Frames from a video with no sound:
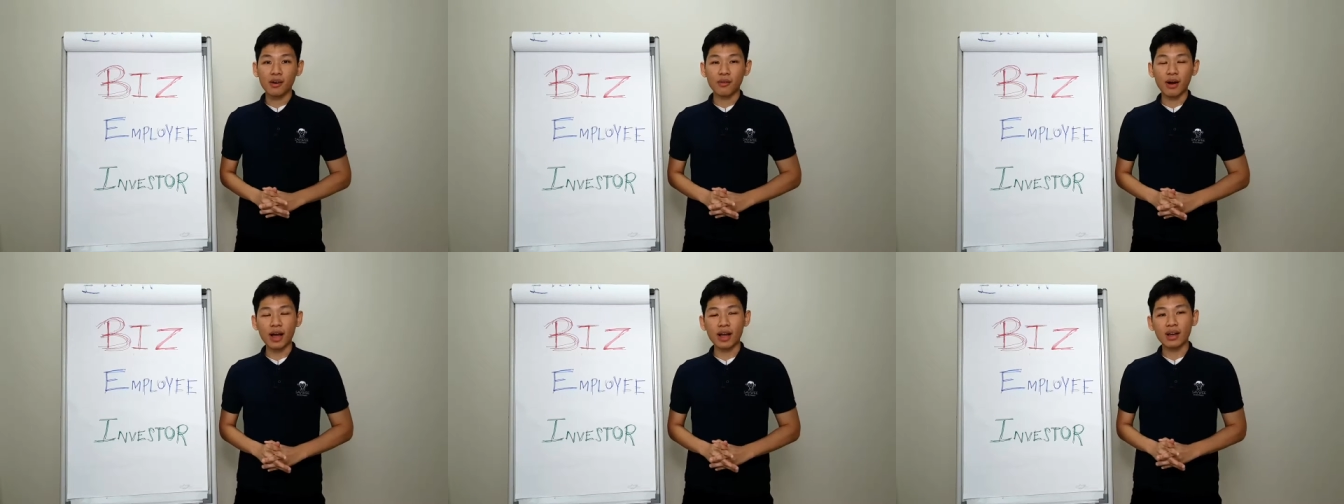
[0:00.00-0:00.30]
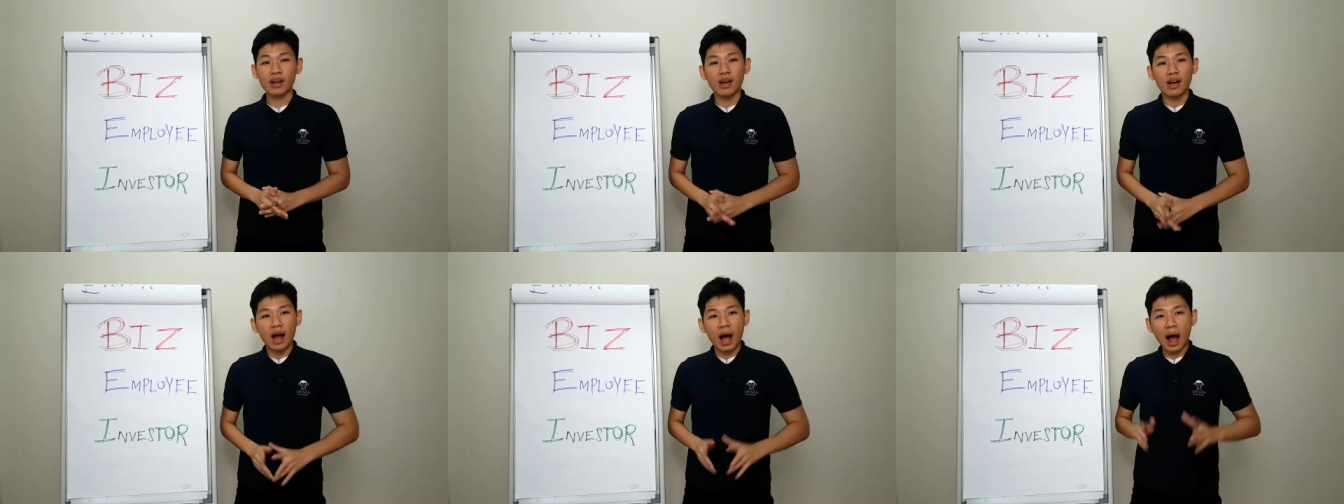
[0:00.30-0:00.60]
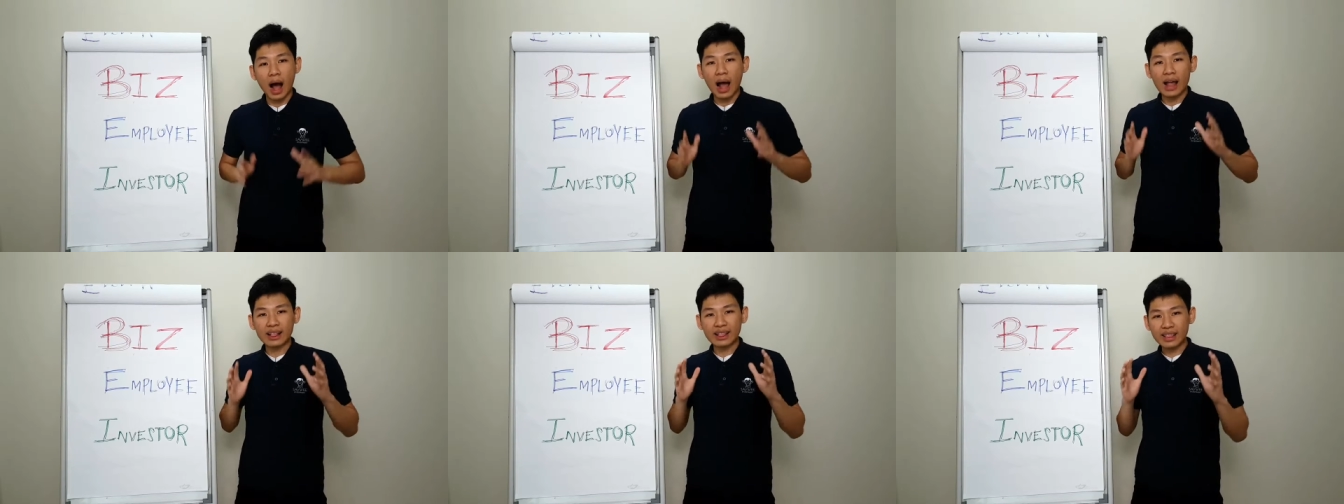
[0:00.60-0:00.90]
Right?
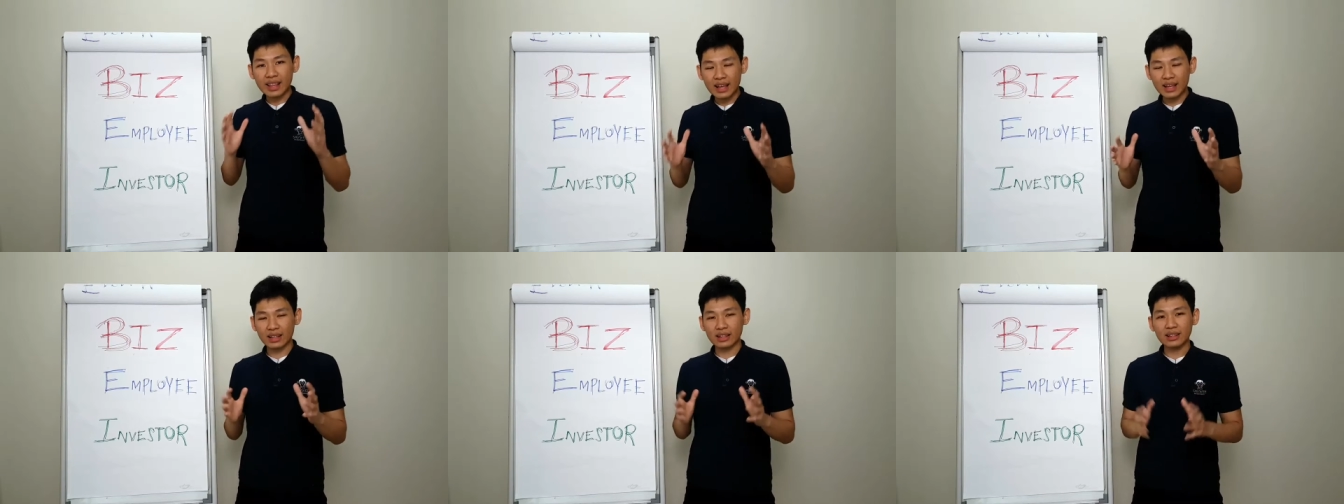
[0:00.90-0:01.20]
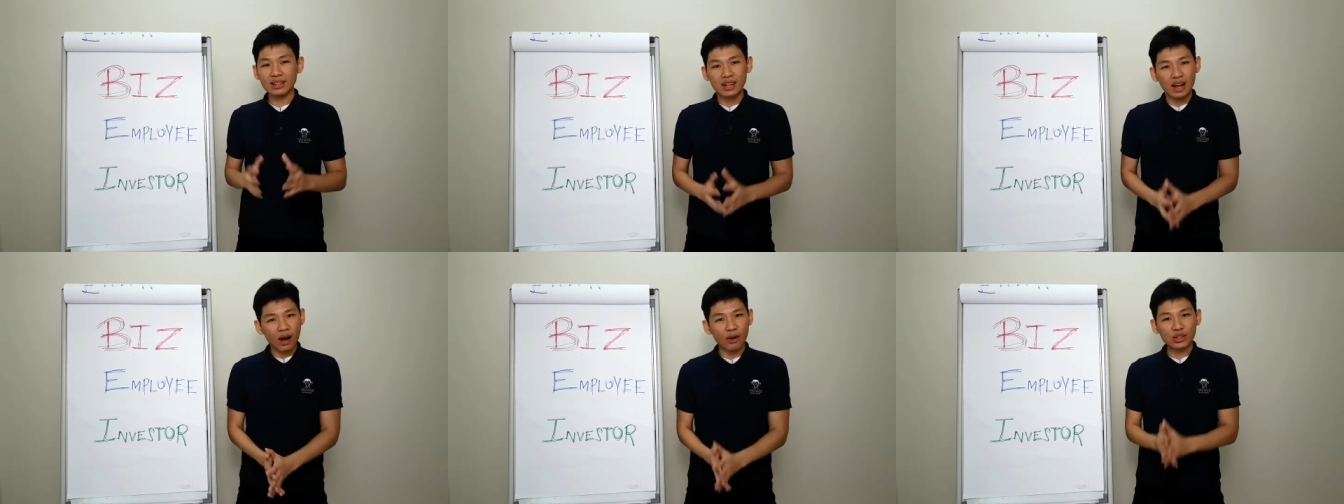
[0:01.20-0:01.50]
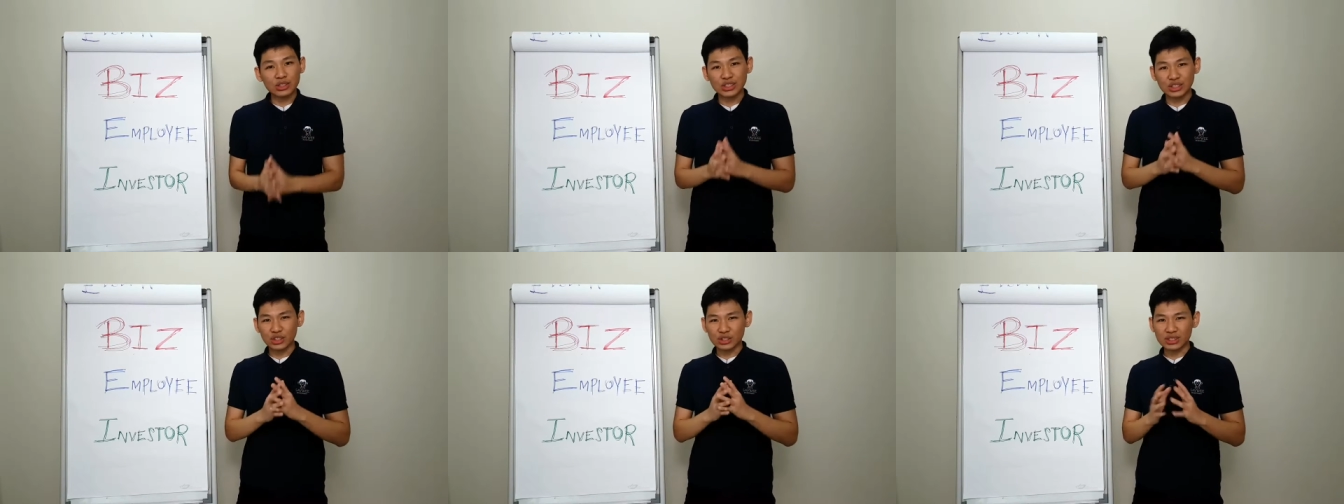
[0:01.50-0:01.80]
I think
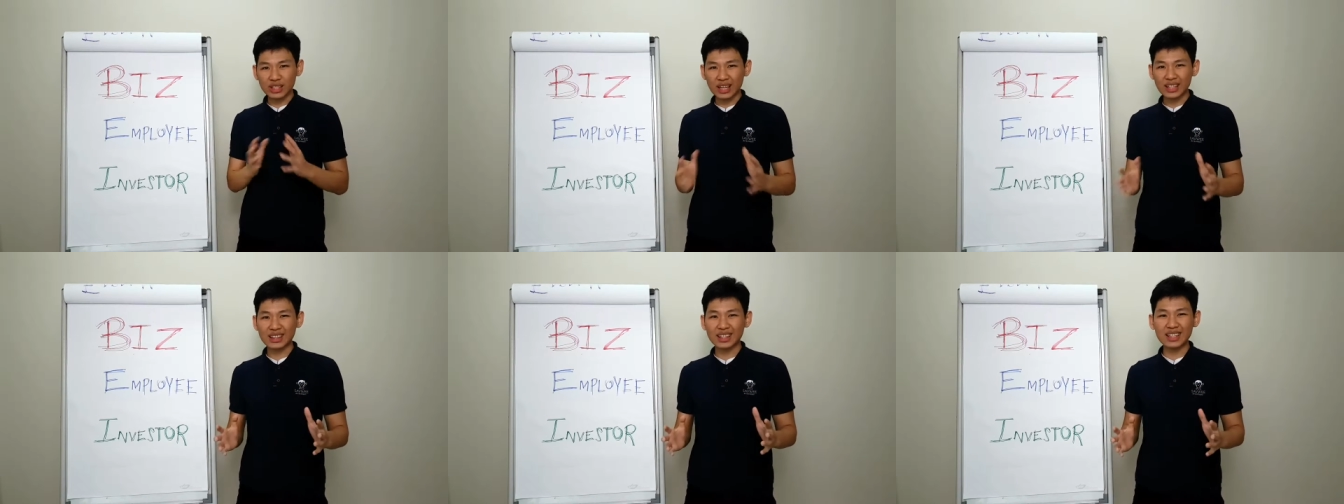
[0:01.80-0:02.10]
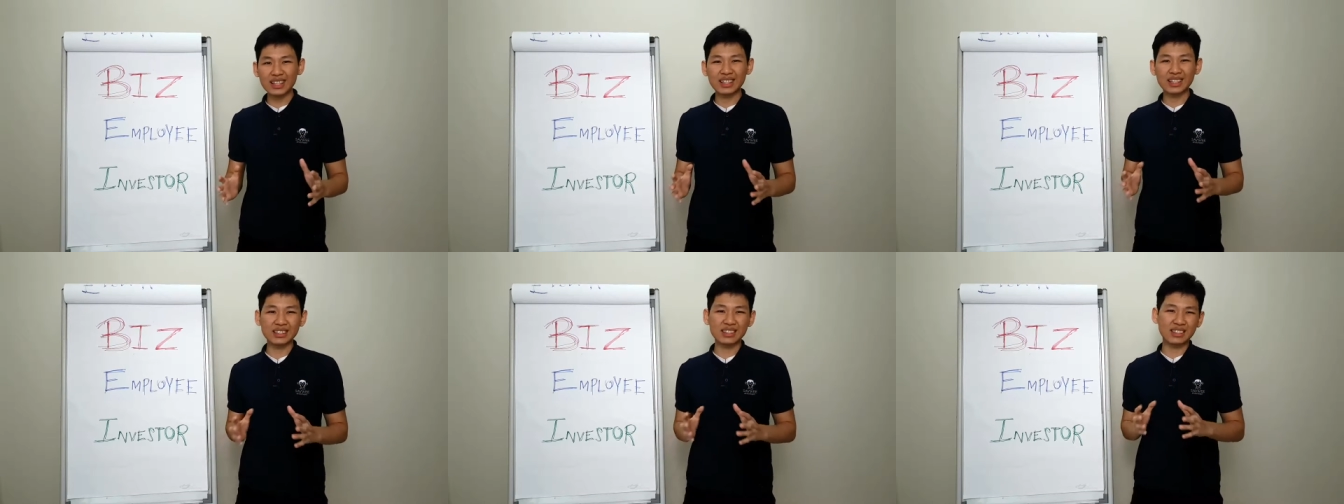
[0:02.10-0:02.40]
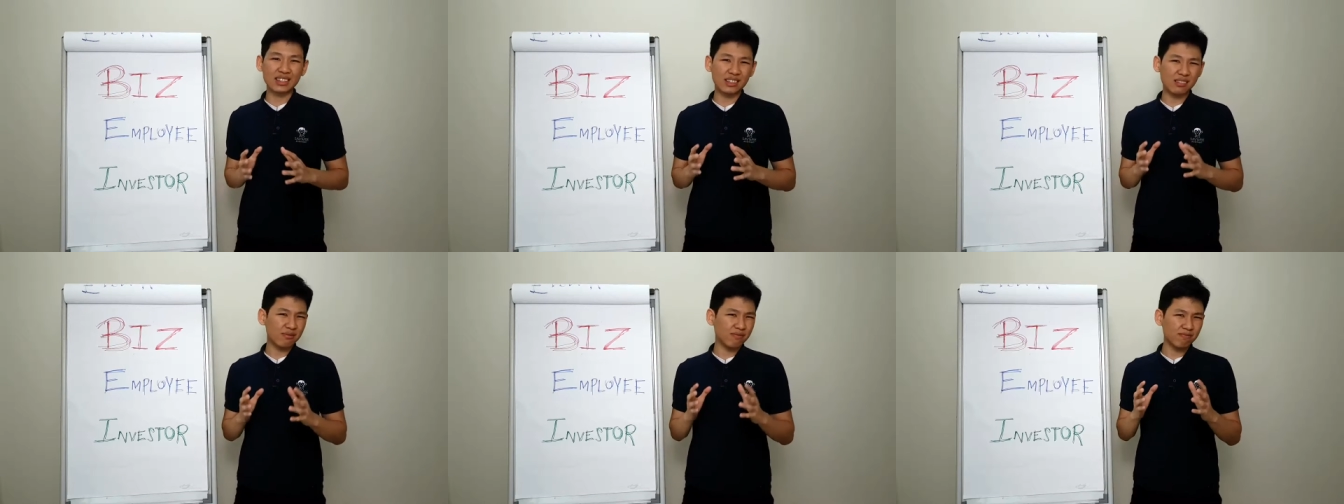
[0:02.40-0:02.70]
our society
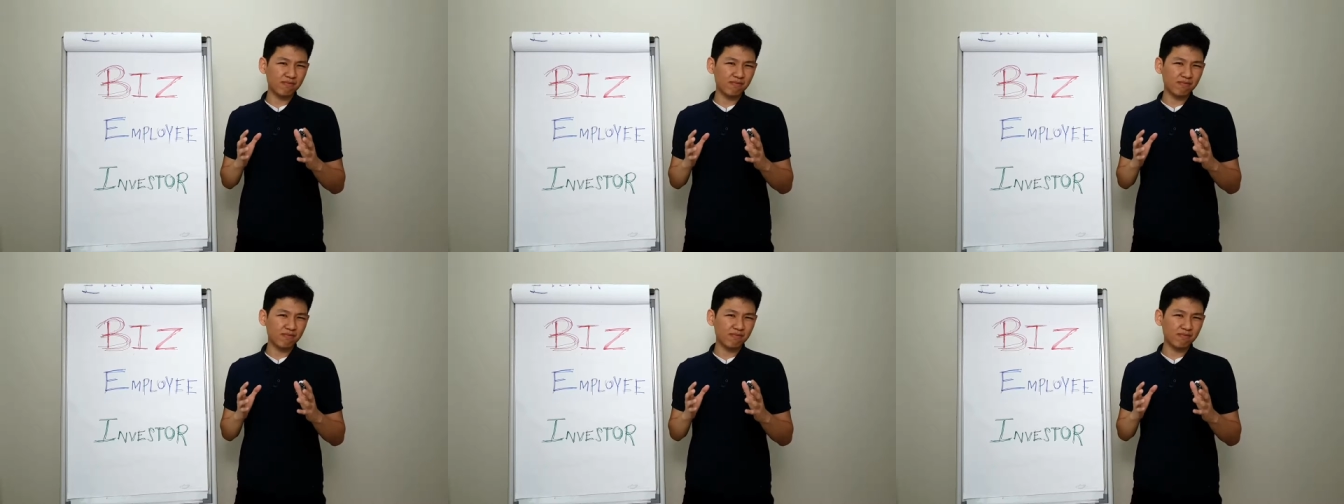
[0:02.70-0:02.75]
is